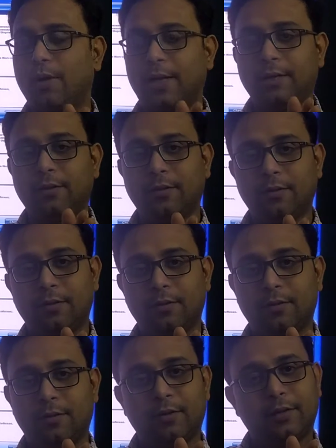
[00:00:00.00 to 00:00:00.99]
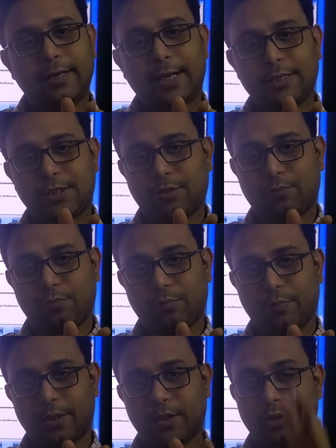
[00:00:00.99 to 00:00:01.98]
one nastic
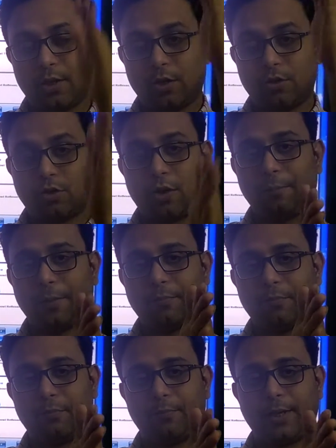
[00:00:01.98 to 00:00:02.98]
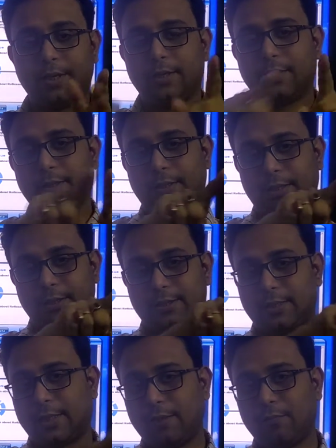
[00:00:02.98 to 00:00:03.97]
movement. Tropic movement, that
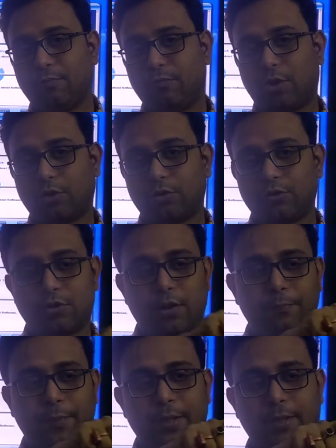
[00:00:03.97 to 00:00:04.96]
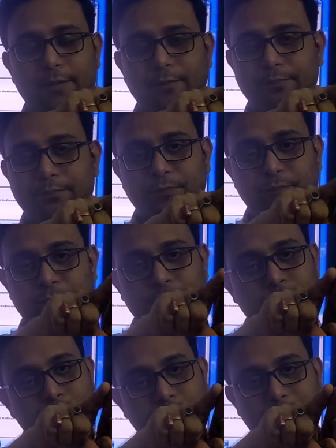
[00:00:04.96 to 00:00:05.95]
is the phototropic,
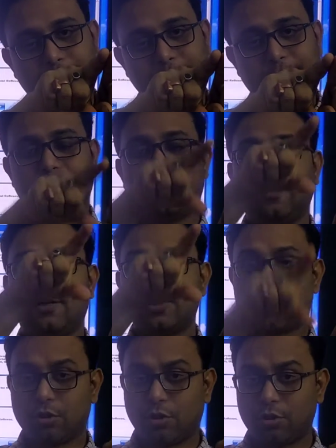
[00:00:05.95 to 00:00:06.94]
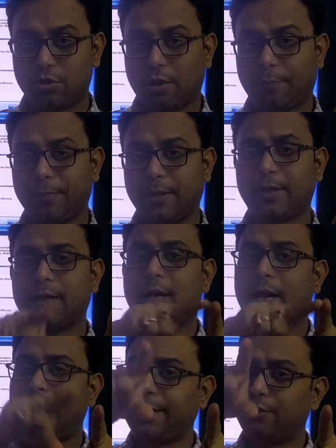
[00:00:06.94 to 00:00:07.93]
right? Geotropic,
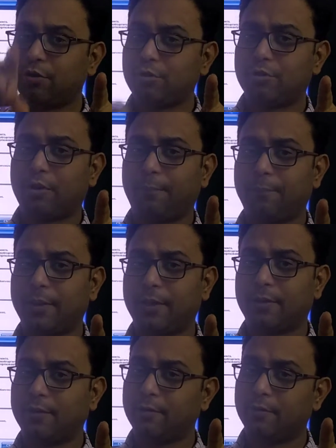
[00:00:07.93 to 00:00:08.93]
hydrotropic,